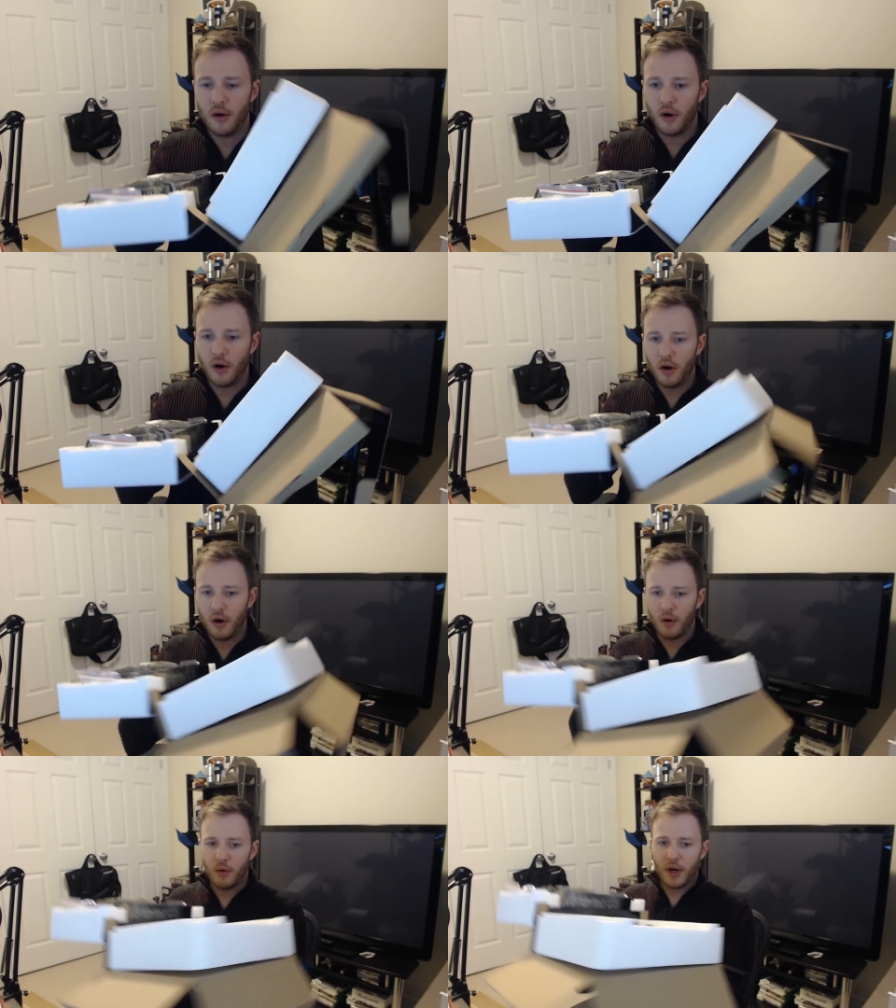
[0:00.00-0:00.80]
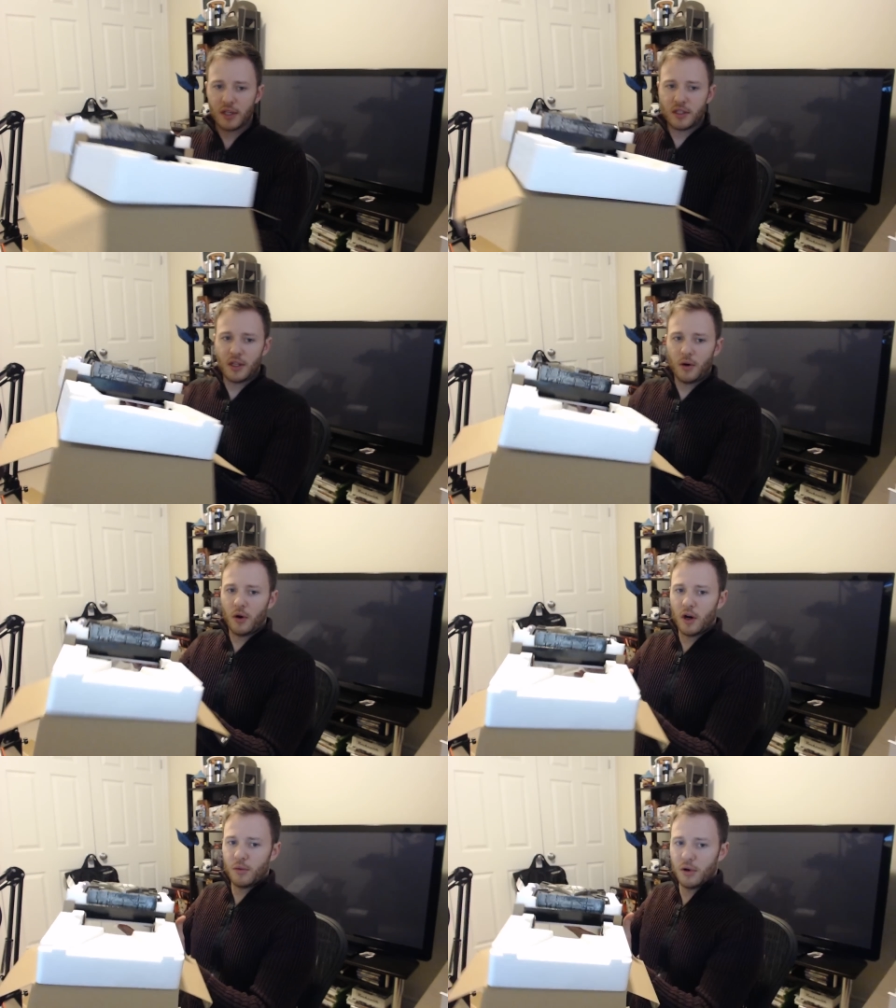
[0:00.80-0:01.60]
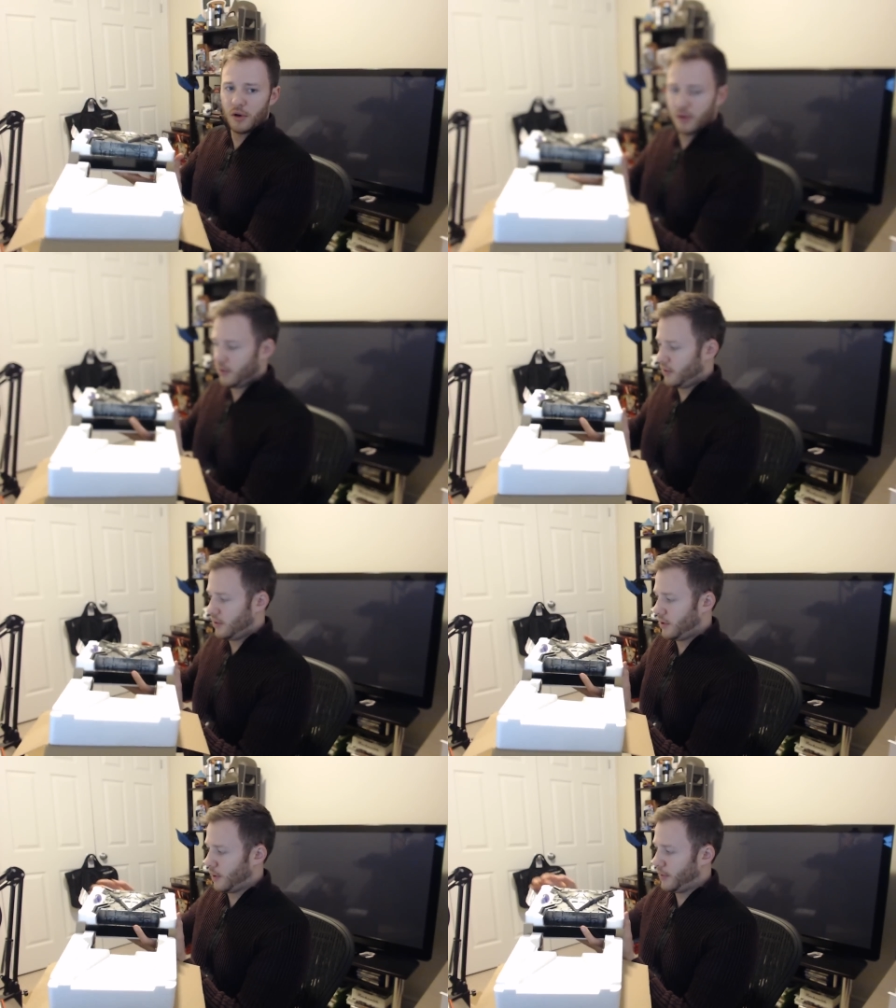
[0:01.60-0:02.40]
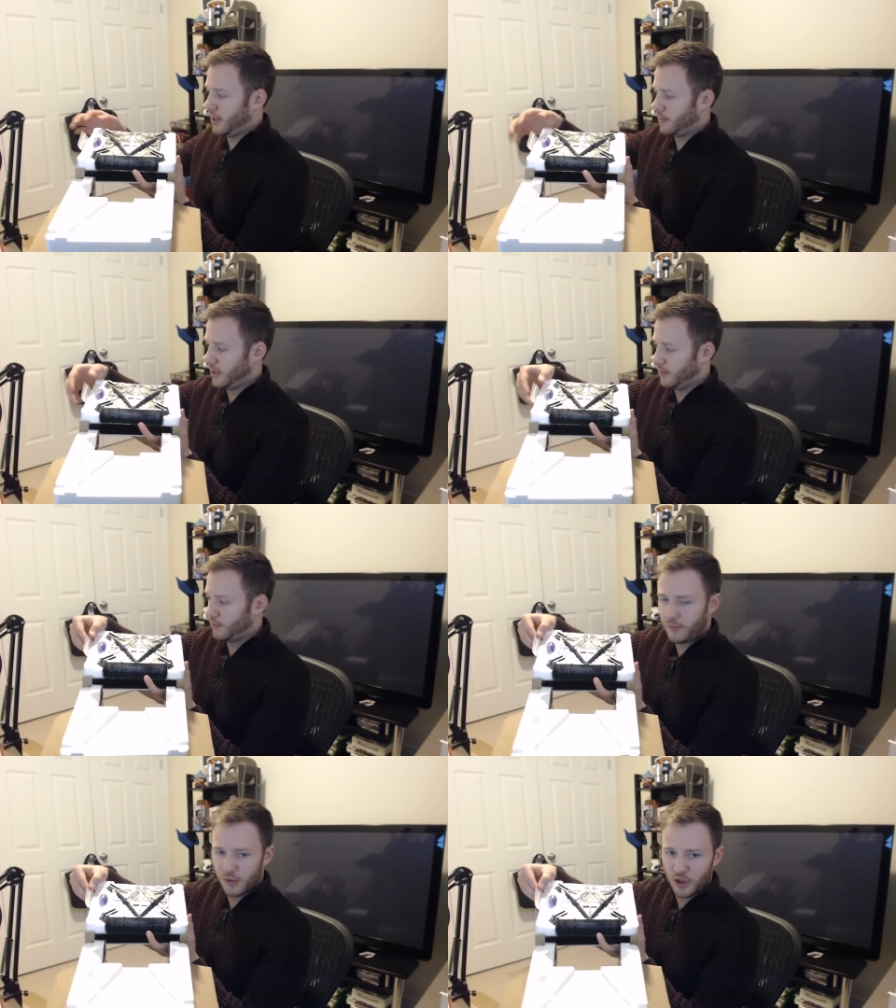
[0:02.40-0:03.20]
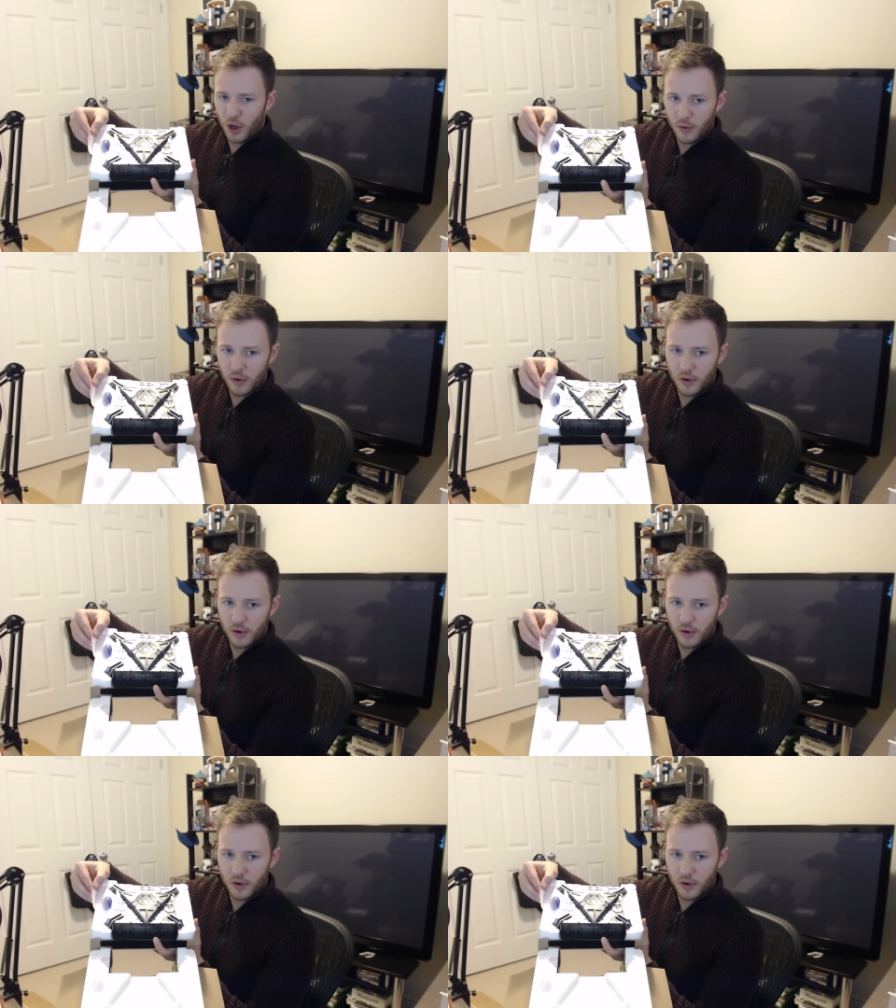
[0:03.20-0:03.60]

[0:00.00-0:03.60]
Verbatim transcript: Oh, I see the orb. I mean the stone.